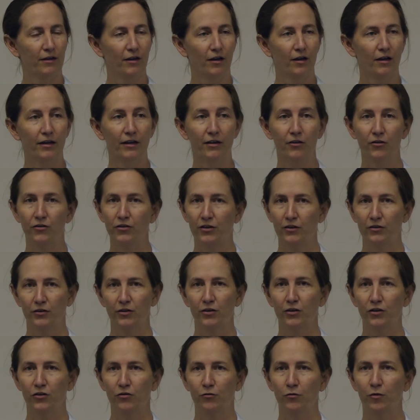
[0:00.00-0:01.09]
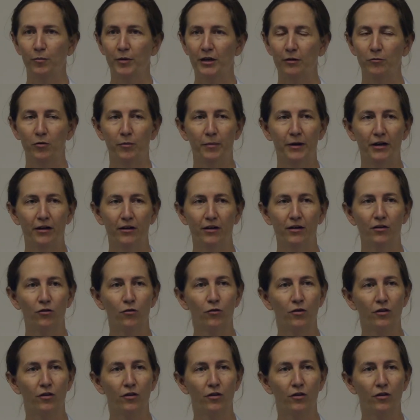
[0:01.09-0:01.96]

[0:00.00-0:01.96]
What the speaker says: an intersex condition will become apparent,